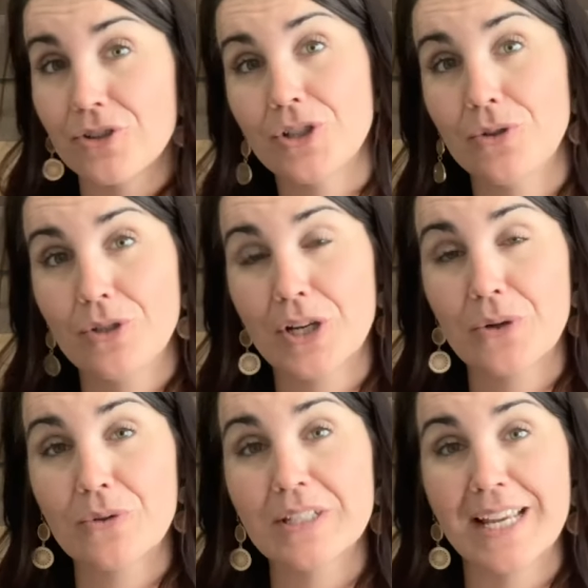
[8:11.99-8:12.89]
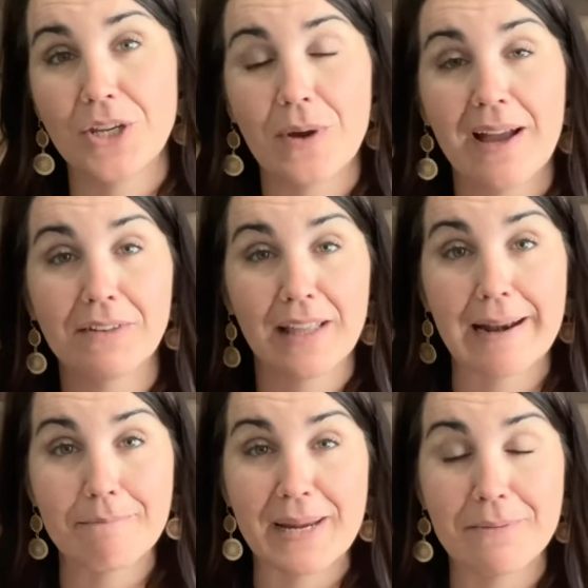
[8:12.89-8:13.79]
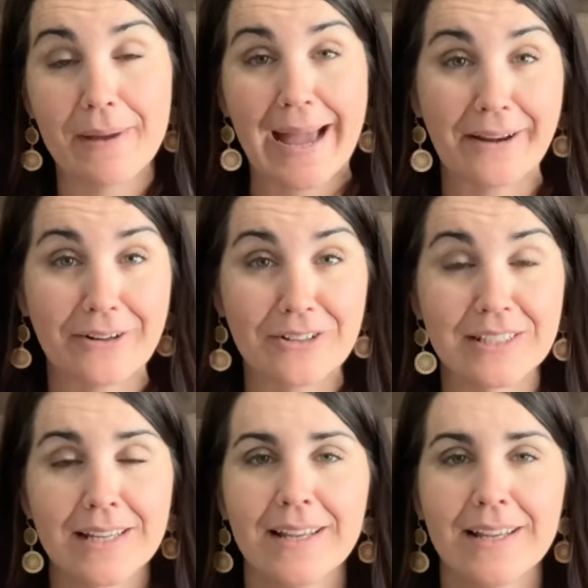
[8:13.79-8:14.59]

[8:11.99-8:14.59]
two tones and you have a lot of main patterns,